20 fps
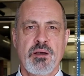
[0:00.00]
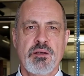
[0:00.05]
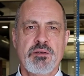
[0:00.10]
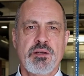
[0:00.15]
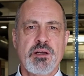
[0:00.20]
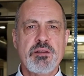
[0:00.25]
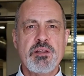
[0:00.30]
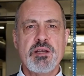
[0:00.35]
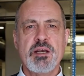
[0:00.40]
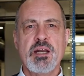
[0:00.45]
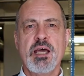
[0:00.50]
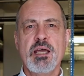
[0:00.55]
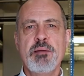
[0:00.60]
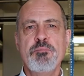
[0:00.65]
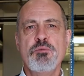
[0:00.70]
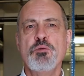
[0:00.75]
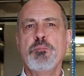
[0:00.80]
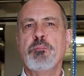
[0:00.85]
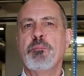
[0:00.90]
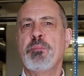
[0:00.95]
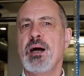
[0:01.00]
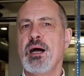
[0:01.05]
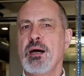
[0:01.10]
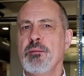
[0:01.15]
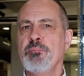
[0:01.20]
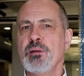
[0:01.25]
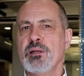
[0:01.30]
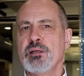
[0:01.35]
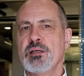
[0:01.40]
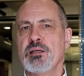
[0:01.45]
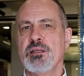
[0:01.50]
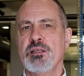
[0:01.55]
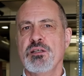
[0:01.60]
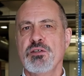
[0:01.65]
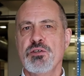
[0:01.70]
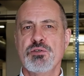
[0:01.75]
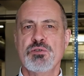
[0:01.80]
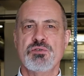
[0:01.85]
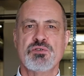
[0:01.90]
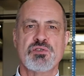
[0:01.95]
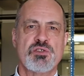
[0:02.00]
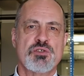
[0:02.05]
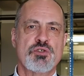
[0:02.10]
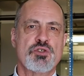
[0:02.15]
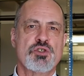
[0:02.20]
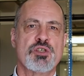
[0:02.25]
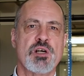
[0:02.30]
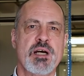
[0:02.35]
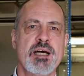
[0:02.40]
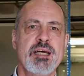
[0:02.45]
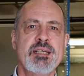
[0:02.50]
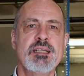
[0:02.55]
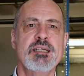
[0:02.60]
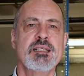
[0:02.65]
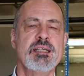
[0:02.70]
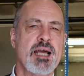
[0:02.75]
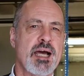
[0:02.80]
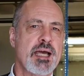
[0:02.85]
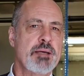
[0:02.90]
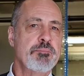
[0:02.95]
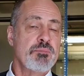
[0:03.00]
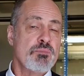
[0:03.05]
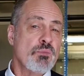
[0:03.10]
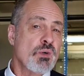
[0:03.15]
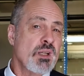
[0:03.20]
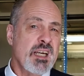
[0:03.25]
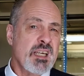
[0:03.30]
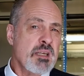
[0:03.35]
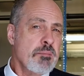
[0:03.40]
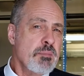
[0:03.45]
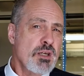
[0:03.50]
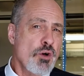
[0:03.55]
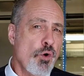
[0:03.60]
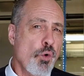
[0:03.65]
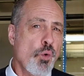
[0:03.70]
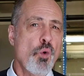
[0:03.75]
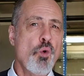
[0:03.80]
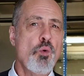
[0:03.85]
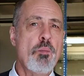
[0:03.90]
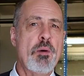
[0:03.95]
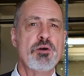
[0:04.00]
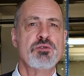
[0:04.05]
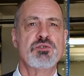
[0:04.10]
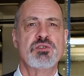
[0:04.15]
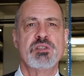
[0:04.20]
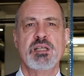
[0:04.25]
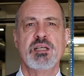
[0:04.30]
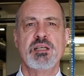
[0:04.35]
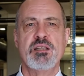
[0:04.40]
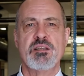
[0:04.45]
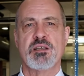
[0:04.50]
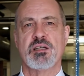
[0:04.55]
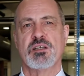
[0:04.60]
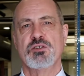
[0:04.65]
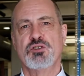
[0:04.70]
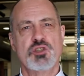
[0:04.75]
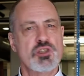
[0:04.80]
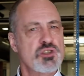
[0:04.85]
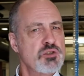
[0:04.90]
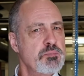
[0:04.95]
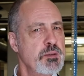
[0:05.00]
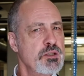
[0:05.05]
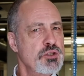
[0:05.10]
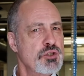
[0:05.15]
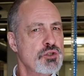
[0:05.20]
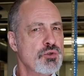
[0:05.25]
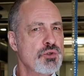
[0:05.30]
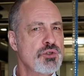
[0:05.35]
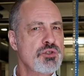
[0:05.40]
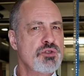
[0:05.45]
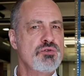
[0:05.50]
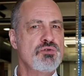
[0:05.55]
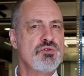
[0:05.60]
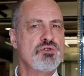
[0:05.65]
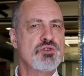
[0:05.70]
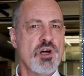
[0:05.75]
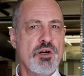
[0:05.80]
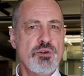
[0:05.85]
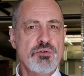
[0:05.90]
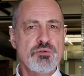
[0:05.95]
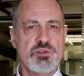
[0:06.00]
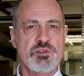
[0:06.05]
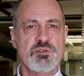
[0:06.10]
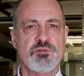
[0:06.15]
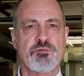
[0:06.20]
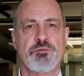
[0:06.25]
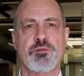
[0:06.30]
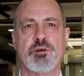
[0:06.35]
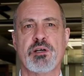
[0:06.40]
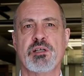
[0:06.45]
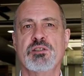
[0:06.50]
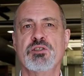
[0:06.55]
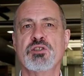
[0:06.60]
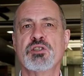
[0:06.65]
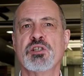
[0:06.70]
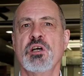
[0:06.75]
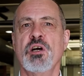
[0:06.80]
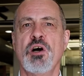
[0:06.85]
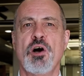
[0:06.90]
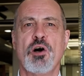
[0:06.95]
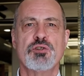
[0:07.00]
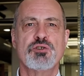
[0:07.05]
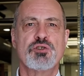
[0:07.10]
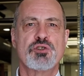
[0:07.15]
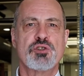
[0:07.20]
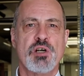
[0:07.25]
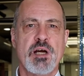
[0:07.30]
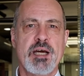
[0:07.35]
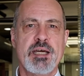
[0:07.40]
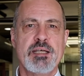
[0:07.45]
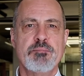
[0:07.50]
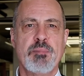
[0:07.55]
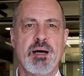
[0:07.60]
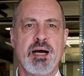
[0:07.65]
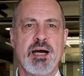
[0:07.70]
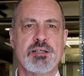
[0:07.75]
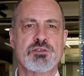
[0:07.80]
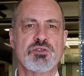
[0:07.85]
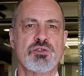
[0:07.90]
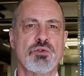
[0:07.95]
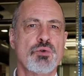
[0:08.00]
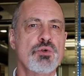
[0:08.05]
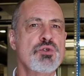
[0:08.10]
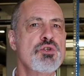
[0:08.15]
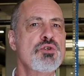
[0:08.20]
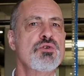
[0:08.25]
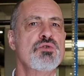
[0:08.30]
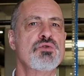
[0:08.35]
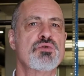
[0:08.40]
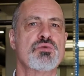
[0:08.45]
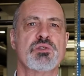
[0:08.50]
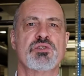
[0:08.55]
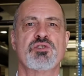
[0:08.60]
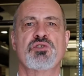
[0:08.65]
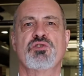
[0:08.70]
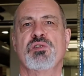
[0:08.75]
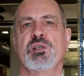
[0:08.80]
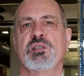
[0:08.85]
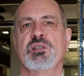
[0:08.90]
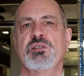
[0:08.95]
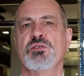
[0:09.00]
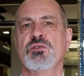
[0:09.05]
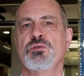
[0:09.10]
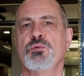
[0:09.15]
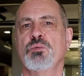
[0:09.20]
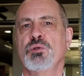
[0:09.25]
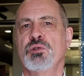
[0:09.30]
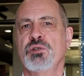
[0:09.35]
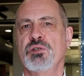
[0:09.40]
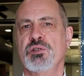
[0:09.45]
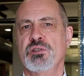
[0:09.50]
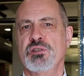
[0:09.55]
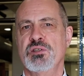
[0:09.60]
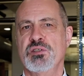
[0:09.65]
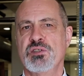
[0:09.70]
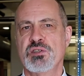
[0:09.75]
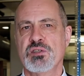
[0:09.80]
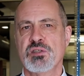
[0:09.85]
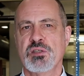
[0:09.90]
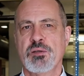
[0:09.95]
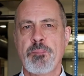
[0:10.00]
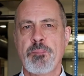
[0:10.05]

Now, the name you publicly use, the trading name, well, that can be almost anything. Just be sure you don't infringe on trademarks or use restricted words.